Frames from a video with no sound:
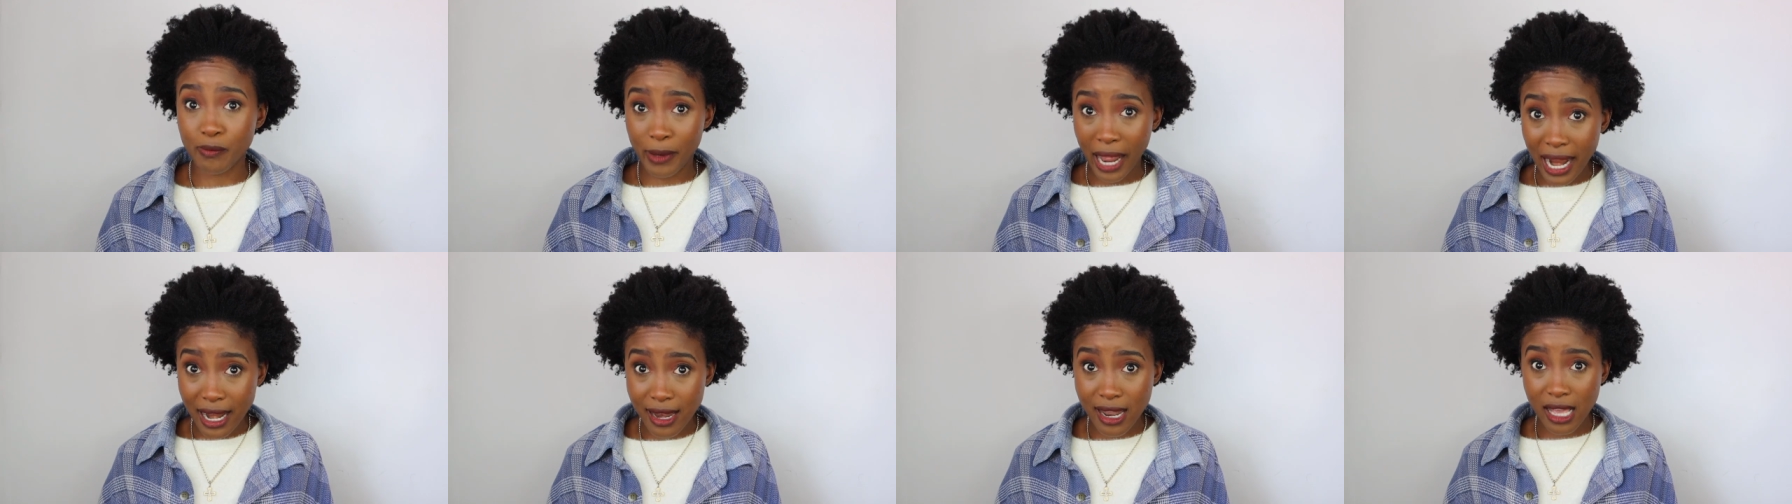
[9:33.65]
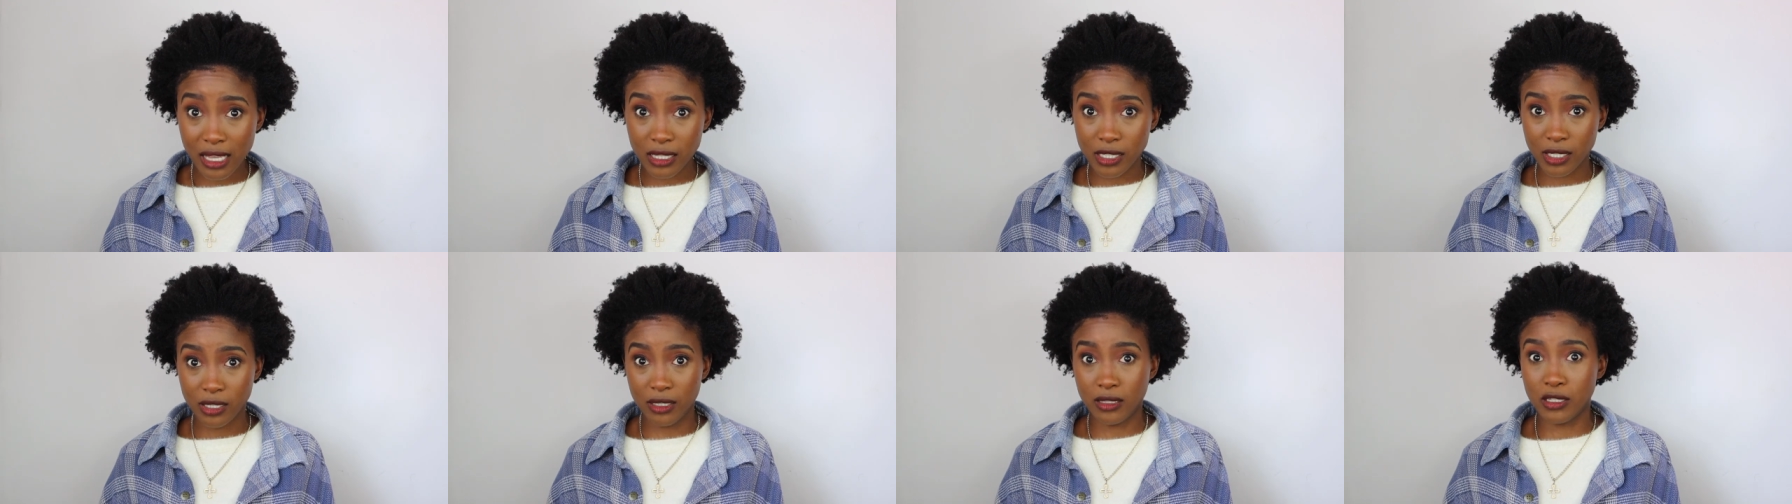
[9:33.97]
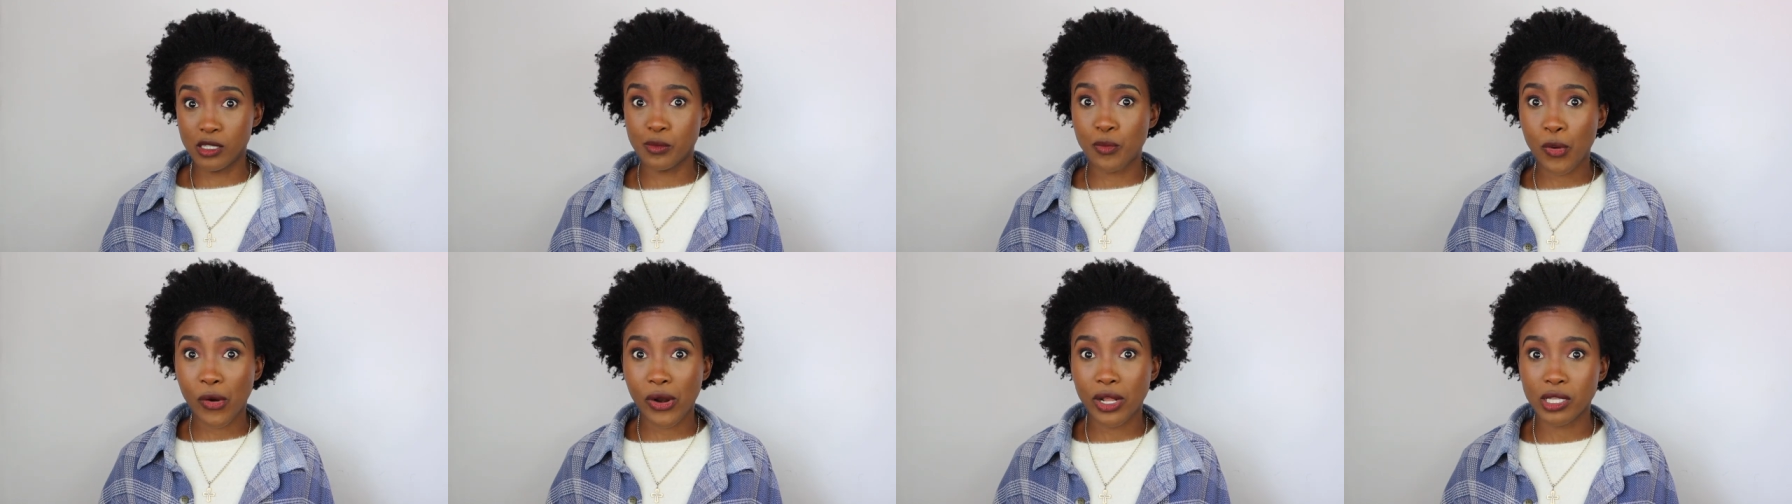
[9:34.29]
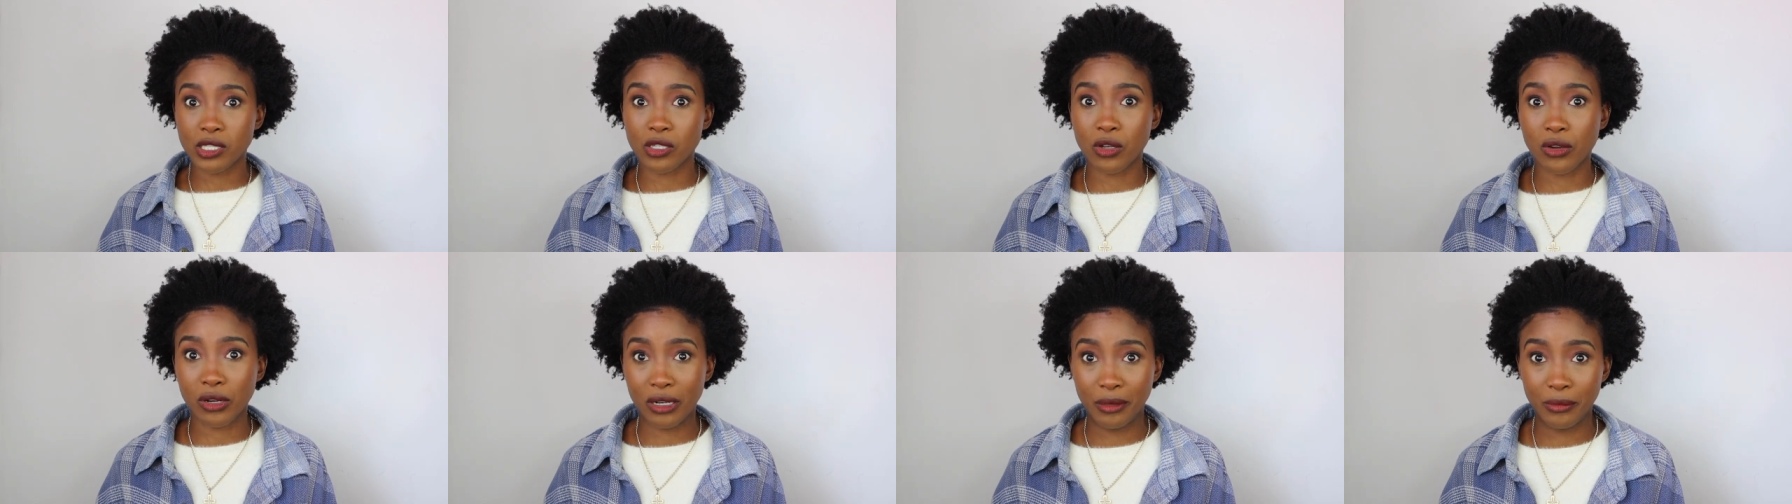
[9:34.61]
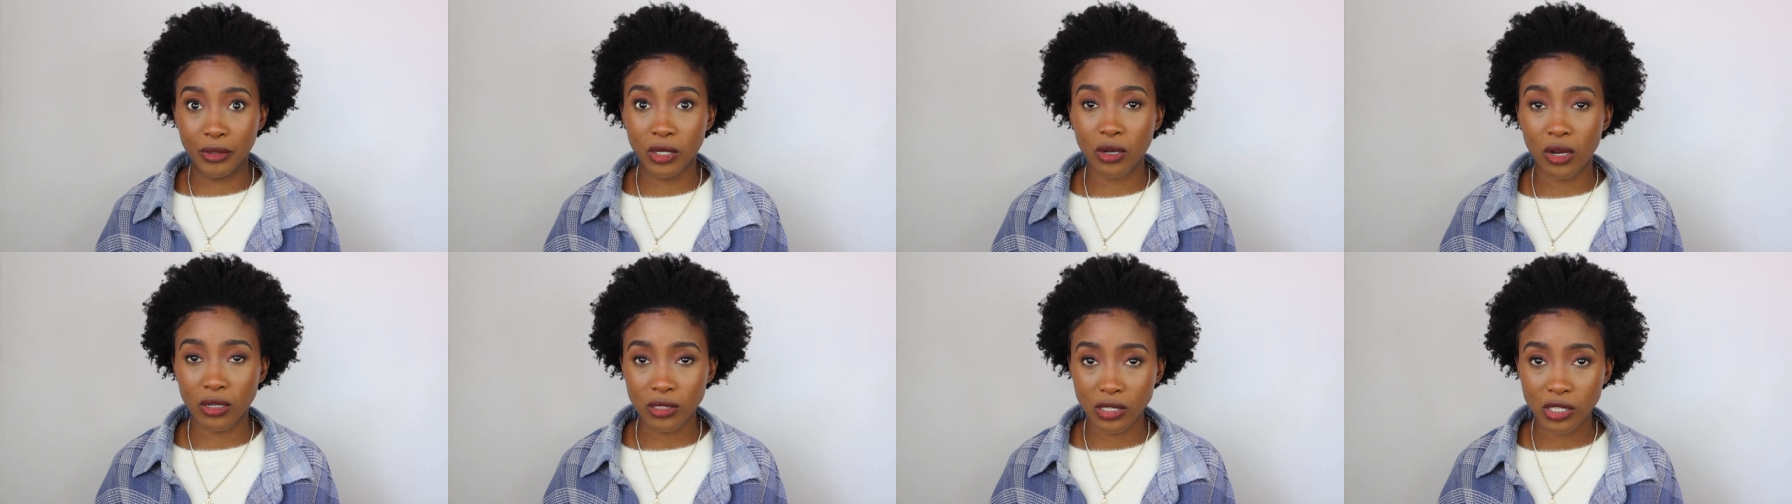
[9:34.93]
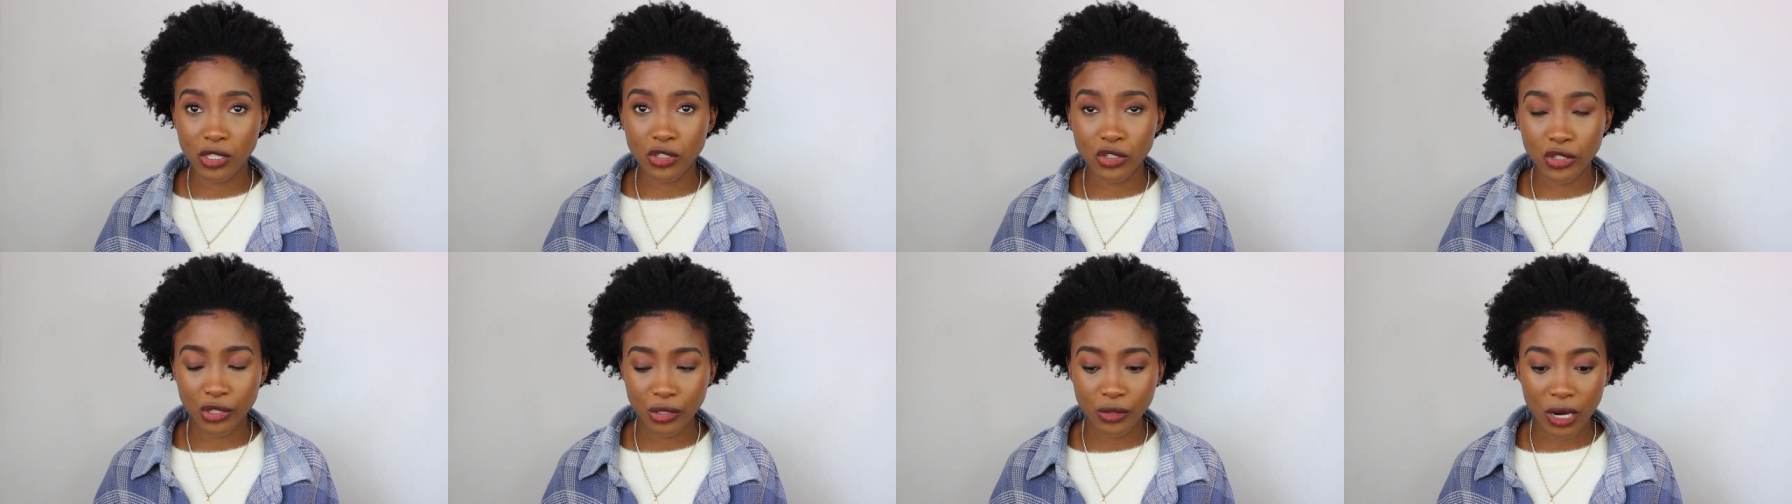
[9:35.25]
by next year, these products are going to be
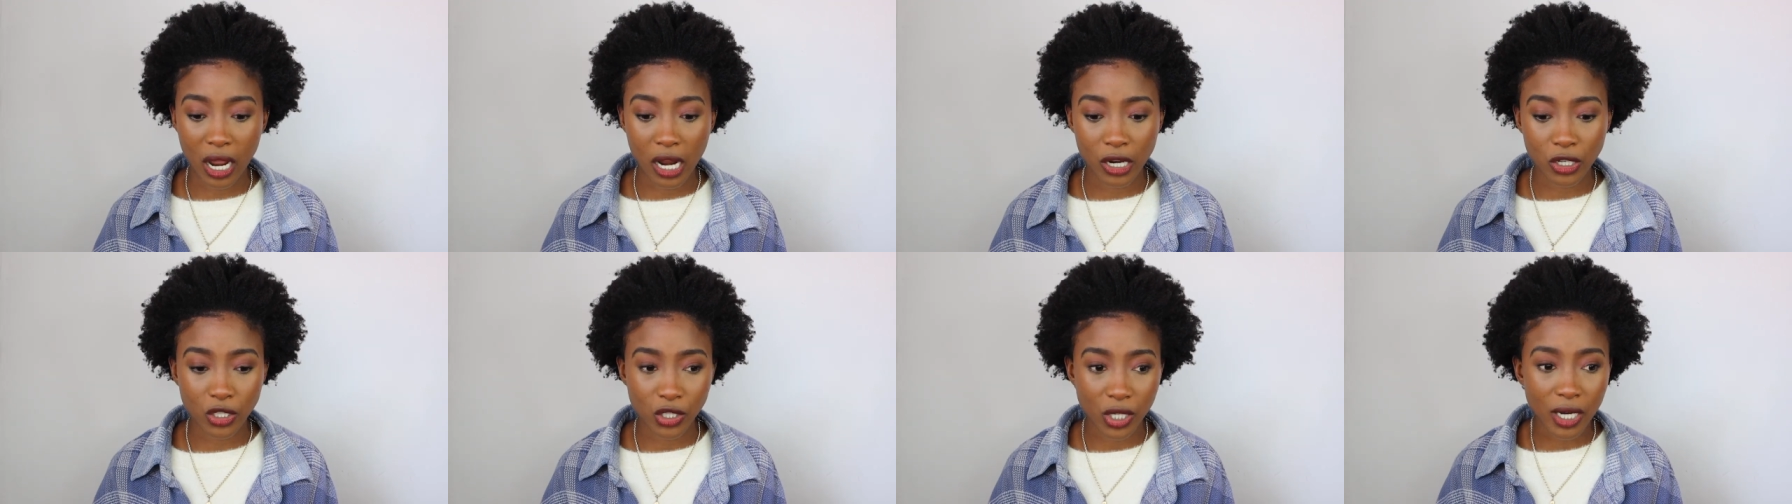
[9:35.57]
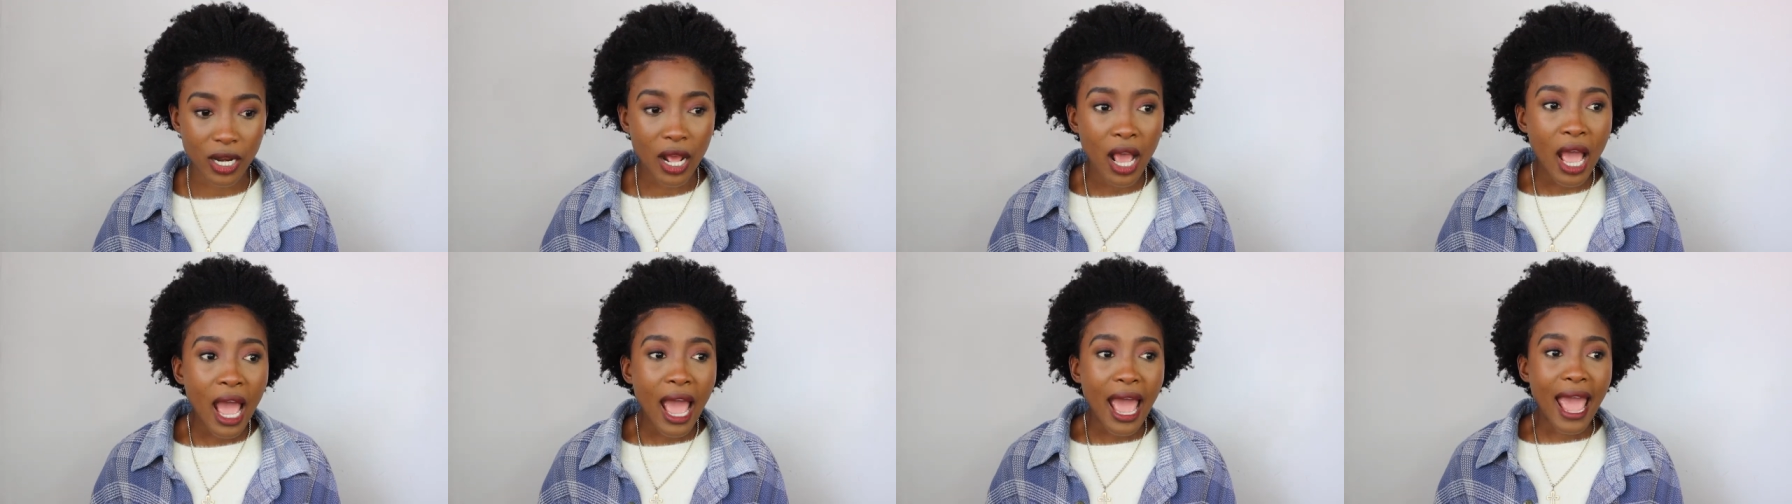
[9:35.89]
costing two hundred.